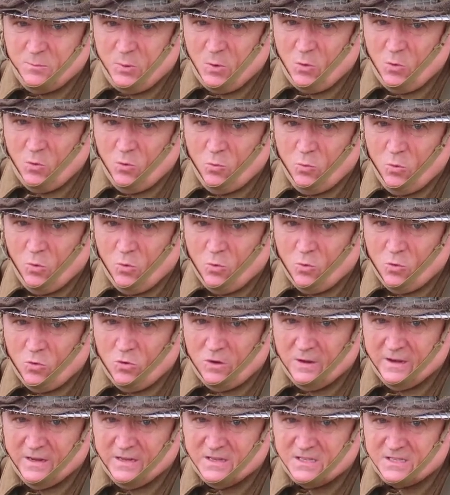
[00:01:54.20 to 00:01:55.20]
Boer War
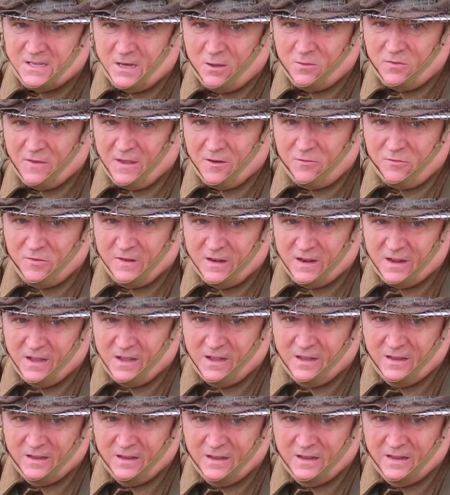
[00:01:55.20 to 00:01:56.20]
in South
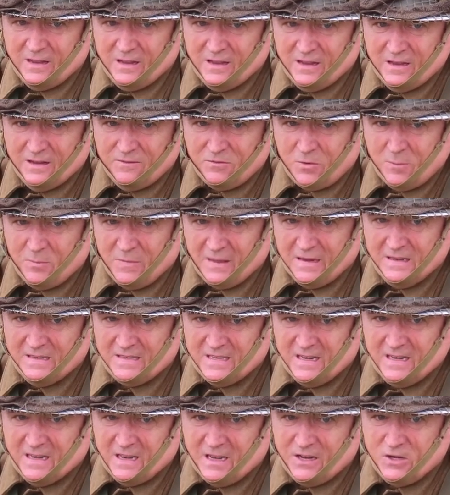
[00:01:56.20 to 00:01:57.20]
Africa, from
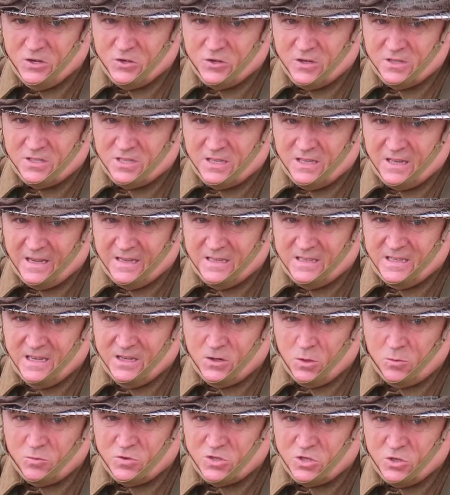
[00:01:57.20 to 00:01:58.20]
1900 to
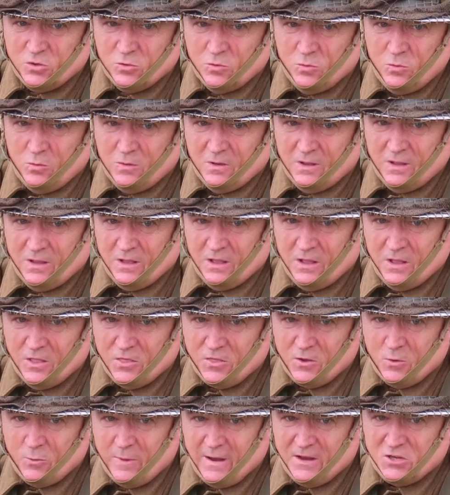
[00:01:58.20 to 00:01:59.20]
1902,
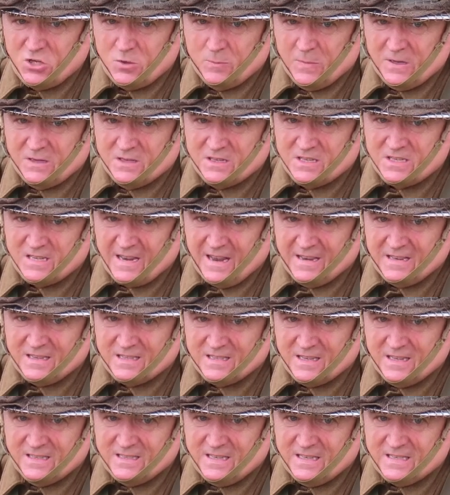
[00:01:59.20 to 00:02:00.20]
the regiment sent
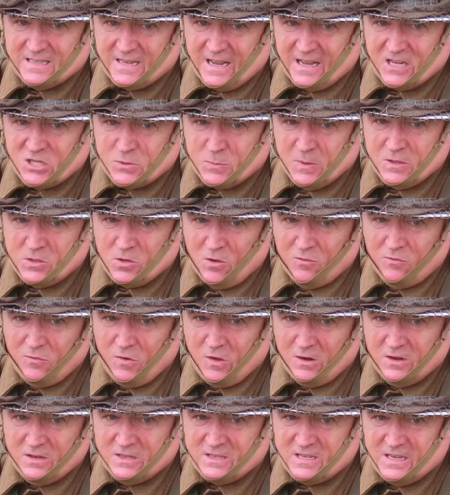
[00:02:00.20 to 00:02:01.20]
a detachment of
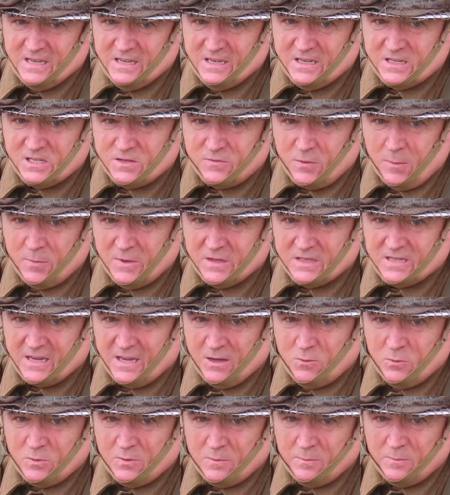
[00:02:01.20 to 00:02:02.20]
volunteers from the
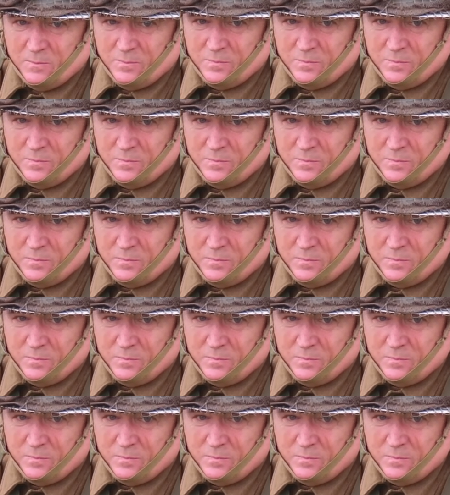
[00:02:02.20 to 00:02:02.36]
town.